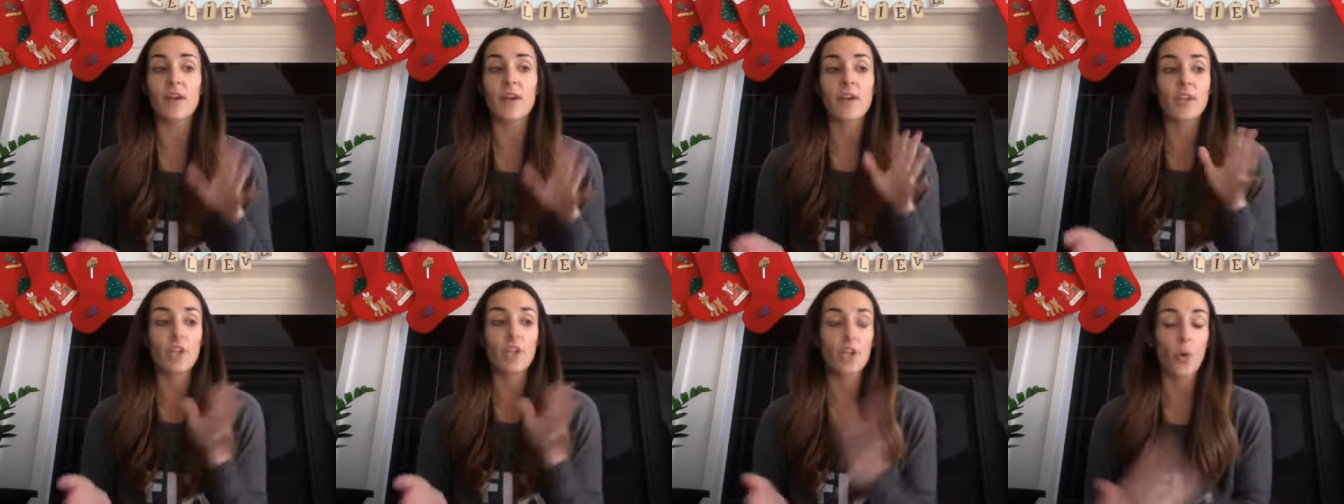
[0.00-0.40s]

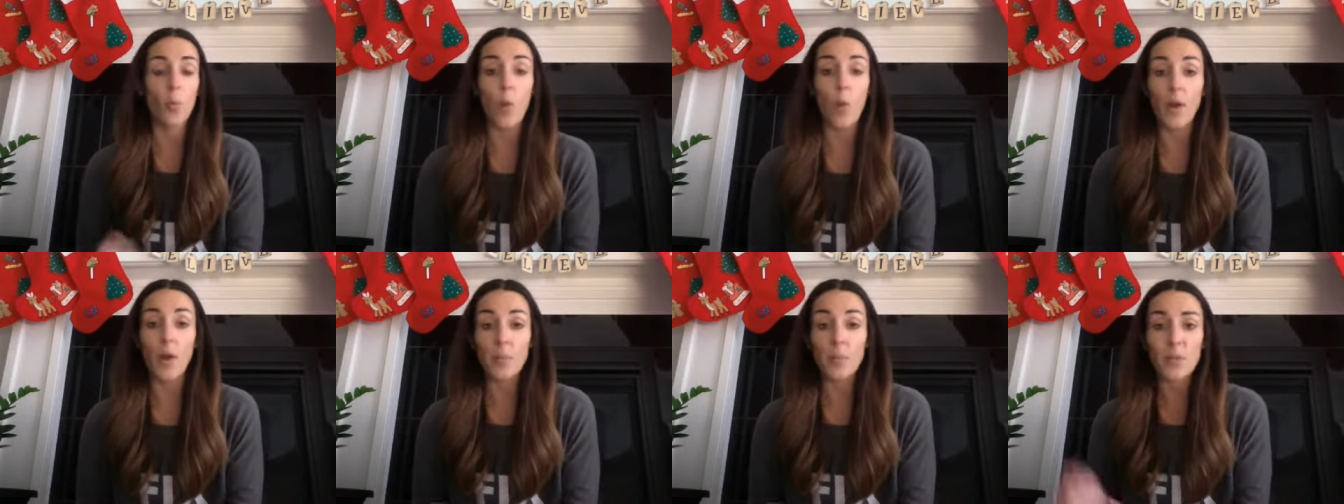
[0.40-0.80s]
you know,
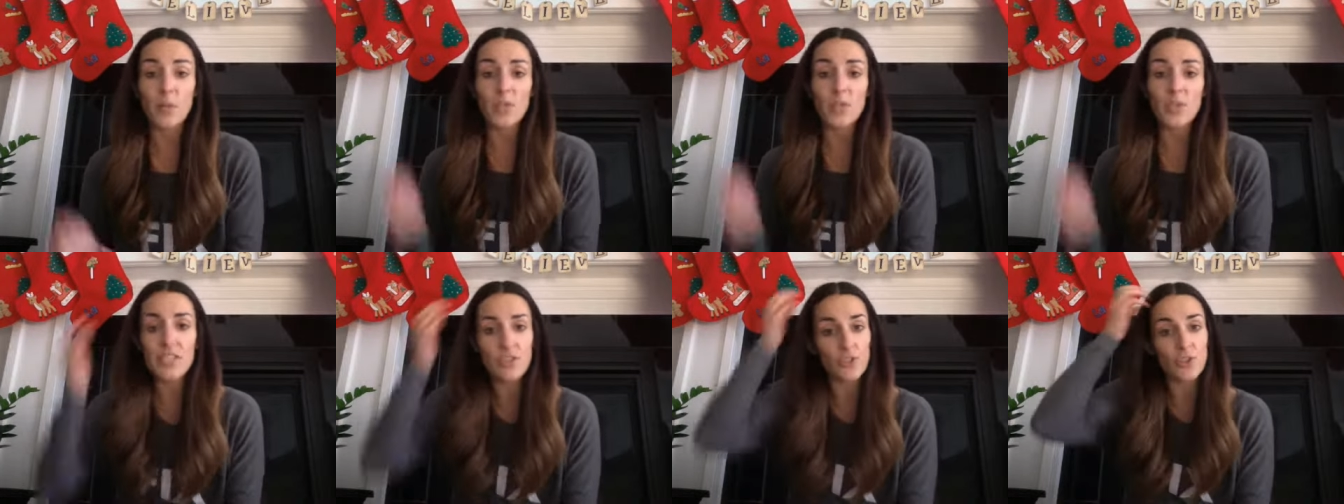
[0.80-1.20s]
one
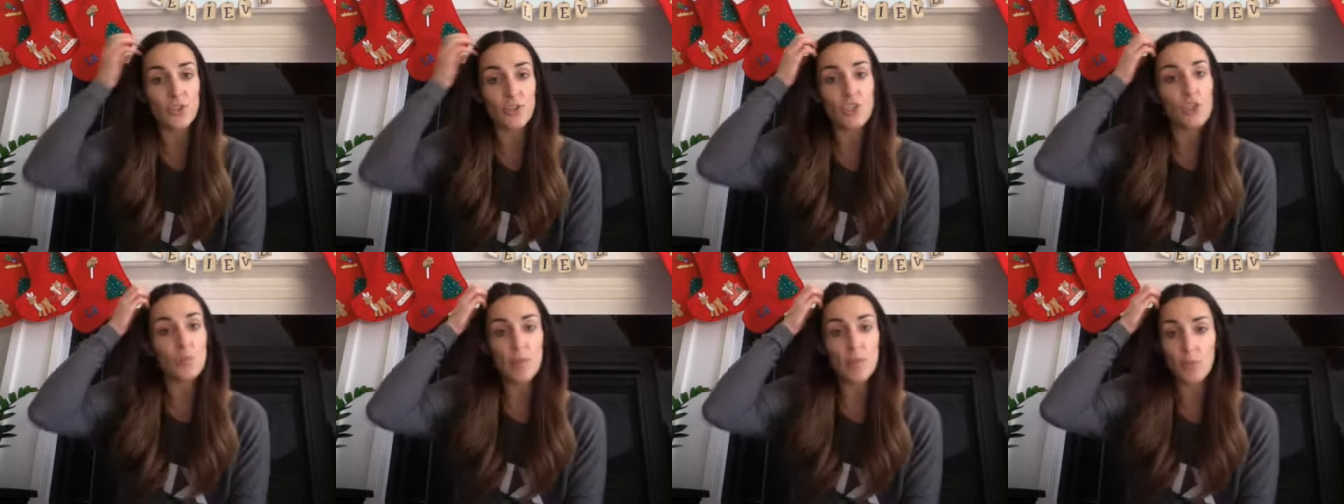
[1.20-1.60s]
person or
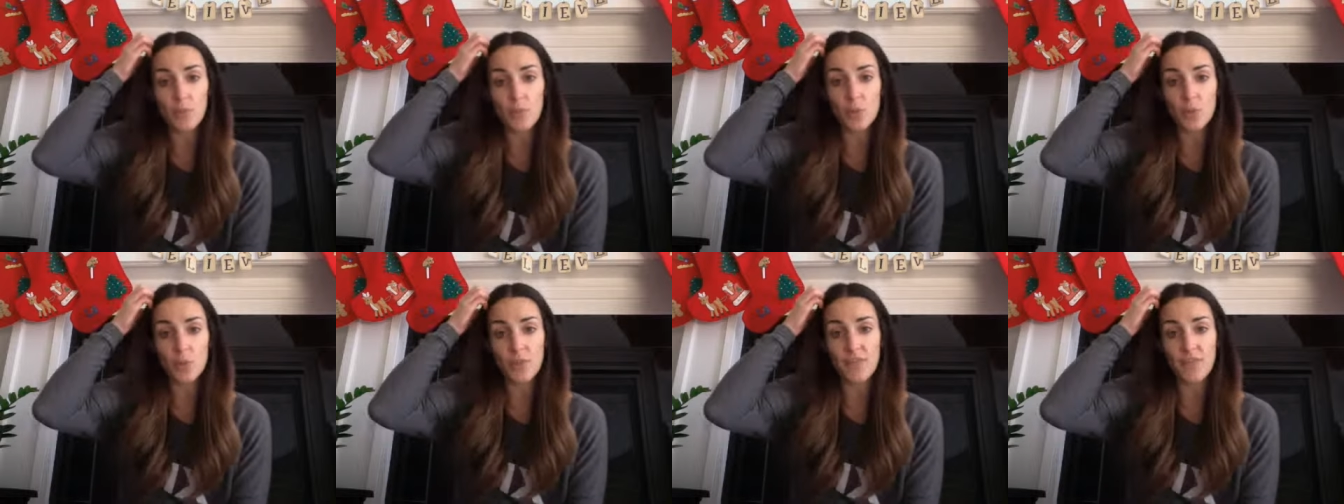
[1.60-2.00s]
two people
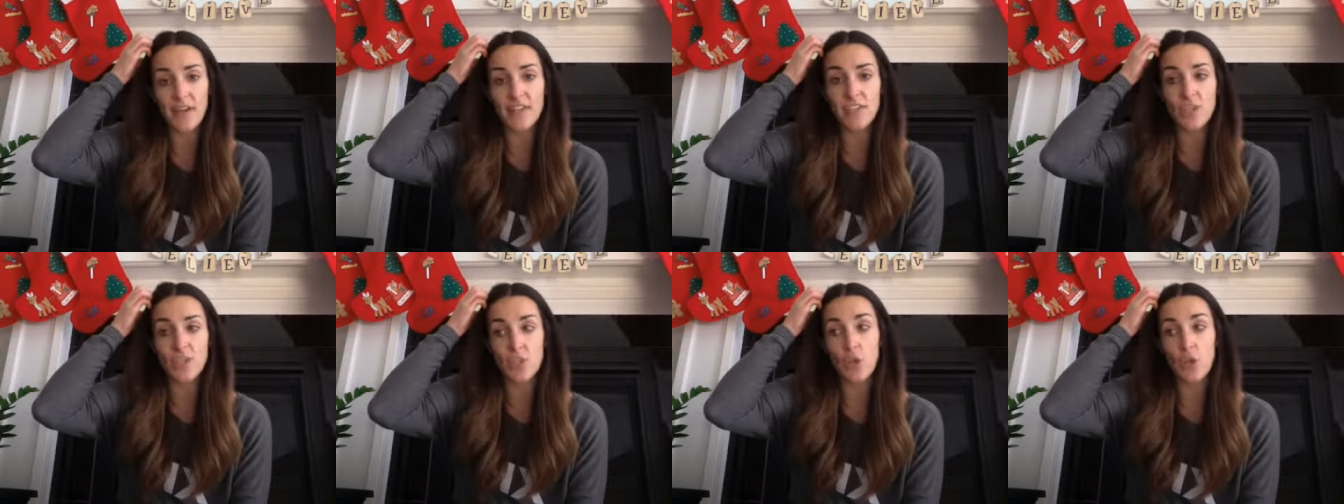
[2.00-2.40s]
you invite
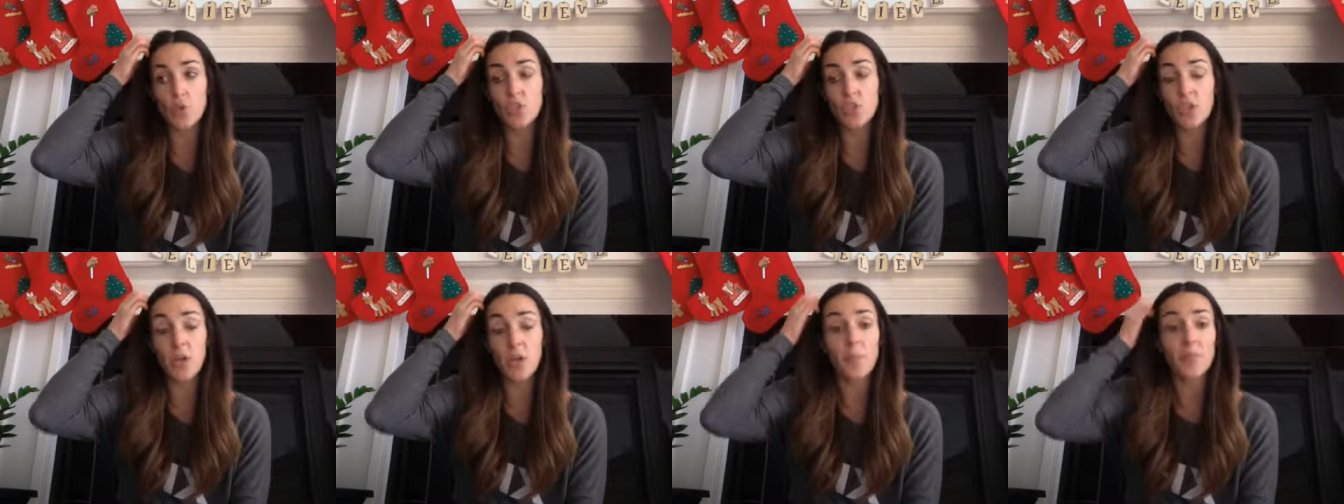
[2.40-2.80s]
to the
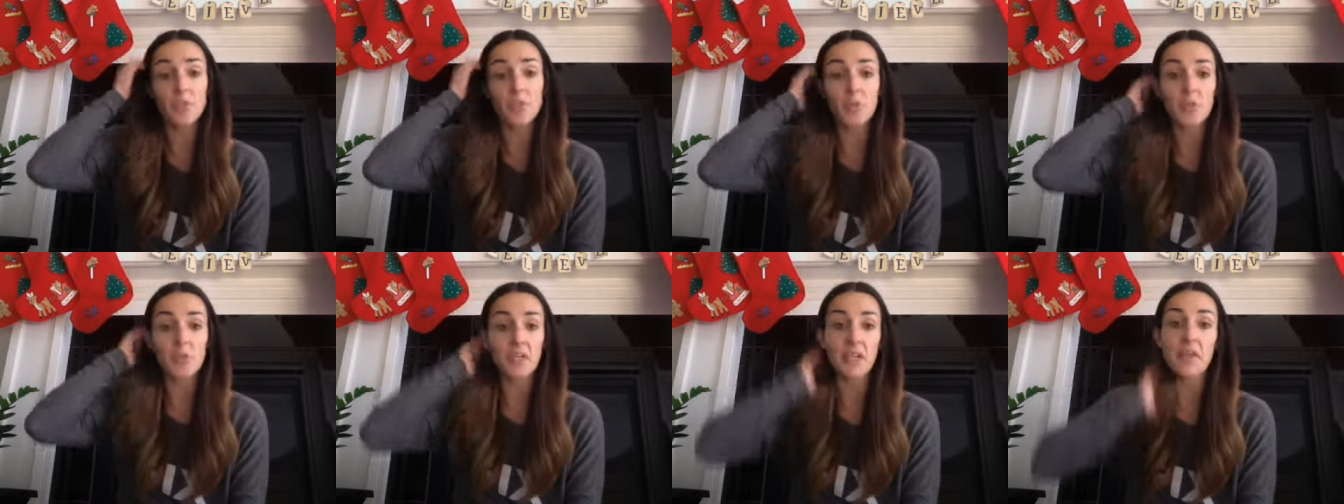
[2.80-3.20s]
coaching
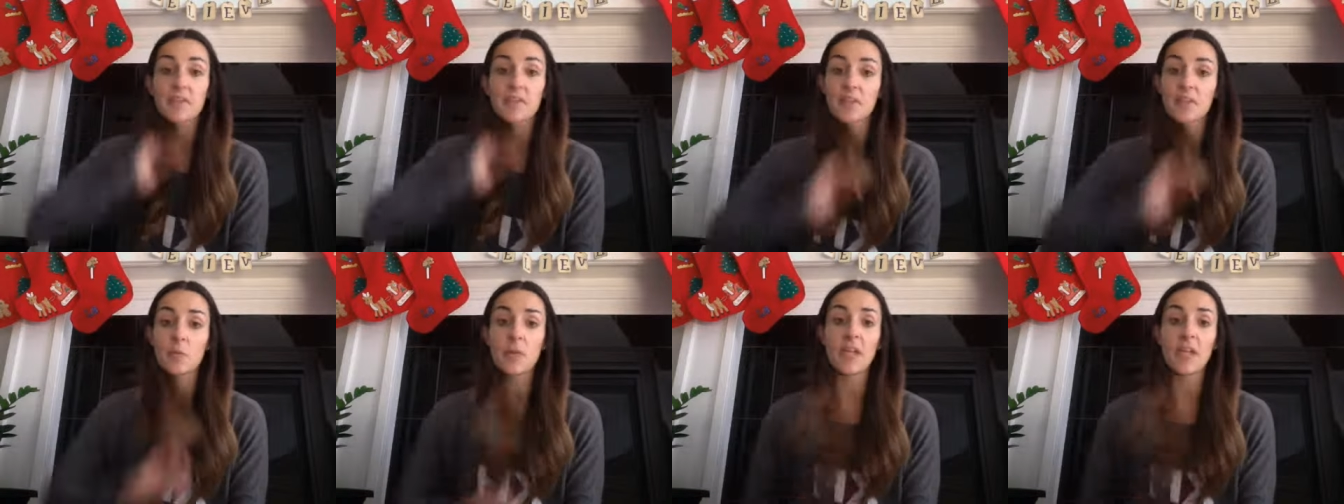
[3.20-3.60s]
opportunity
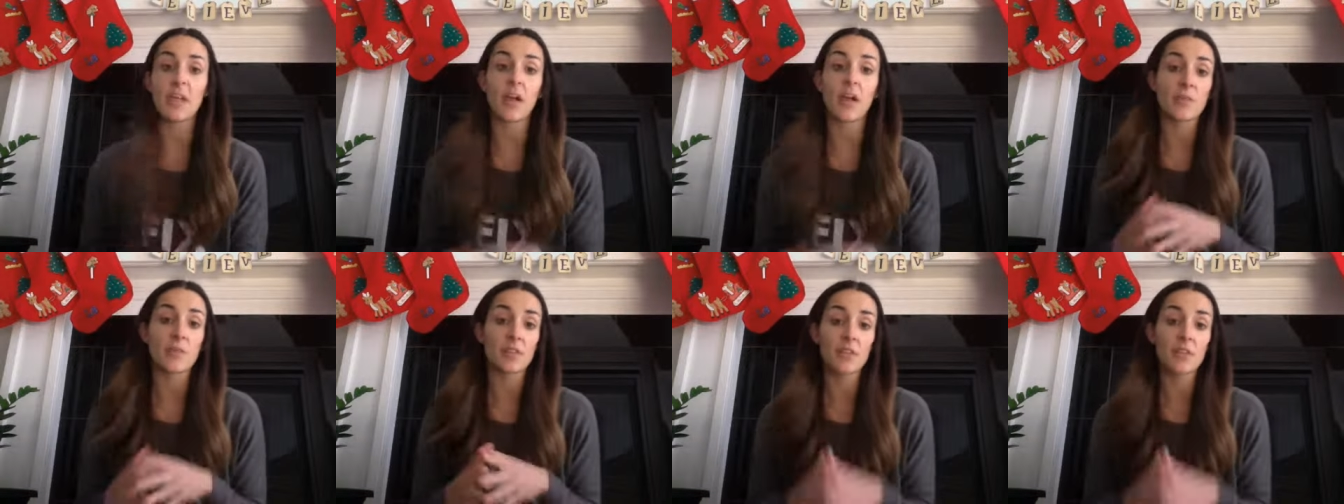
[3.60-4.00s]
every week. I
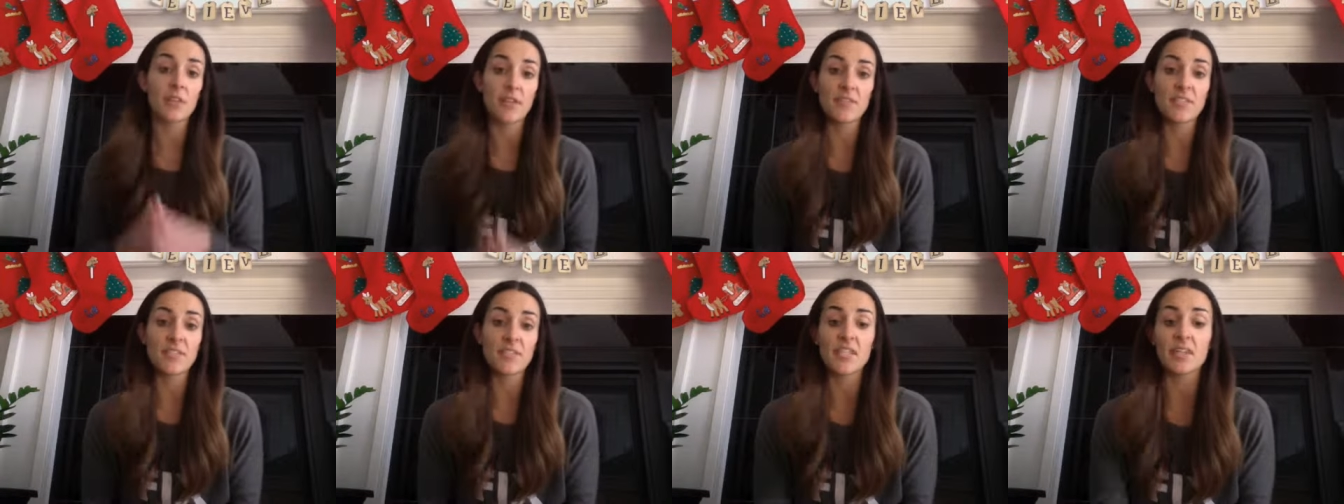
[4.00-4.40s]
would love
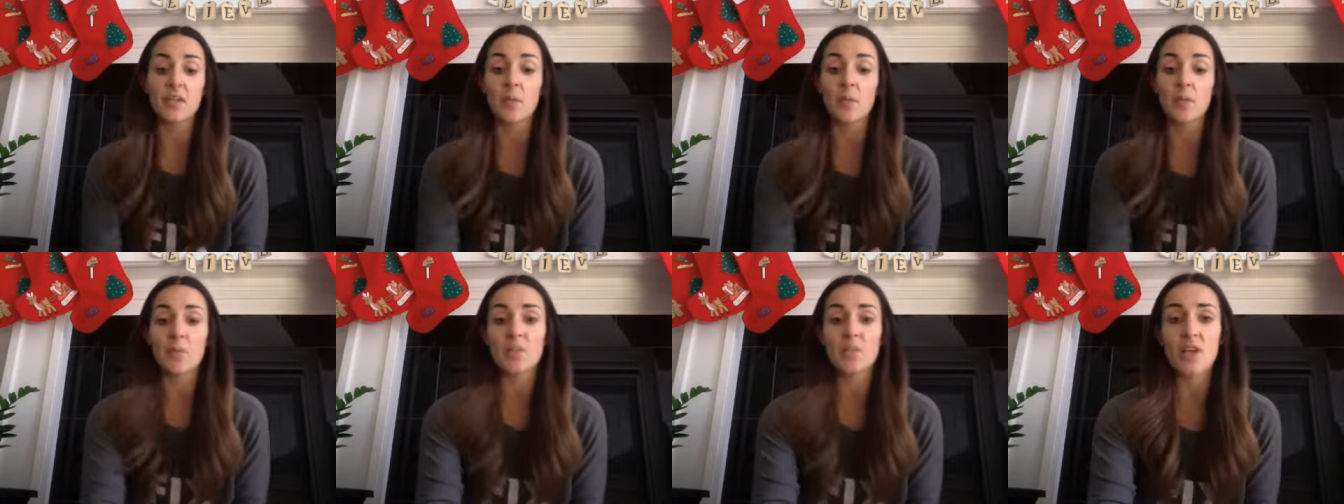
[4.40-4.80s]
to see
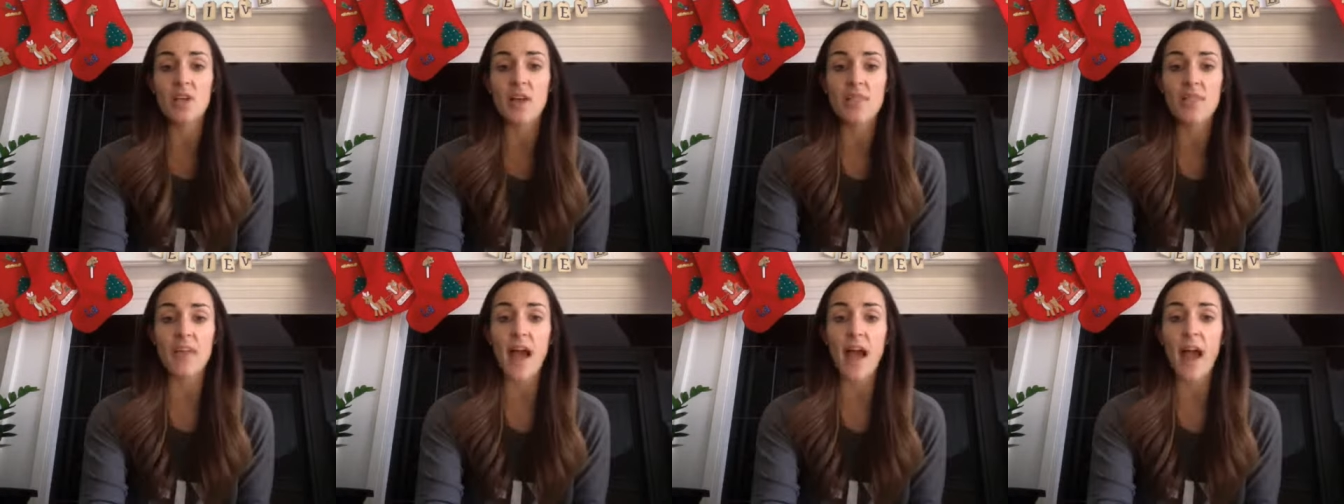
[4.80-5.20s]
numbers
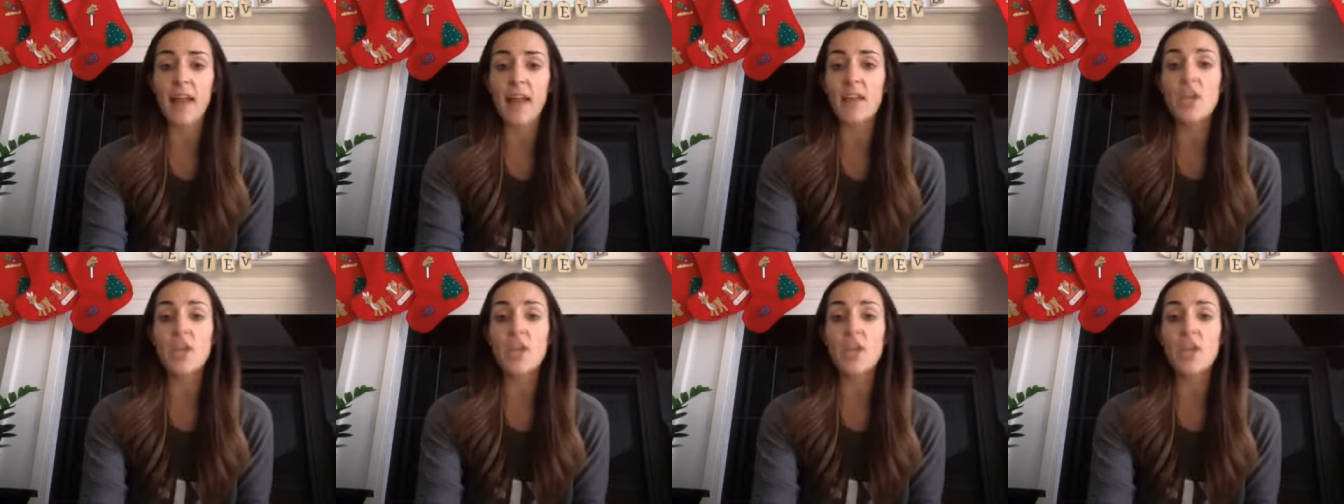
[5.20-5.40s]
on that.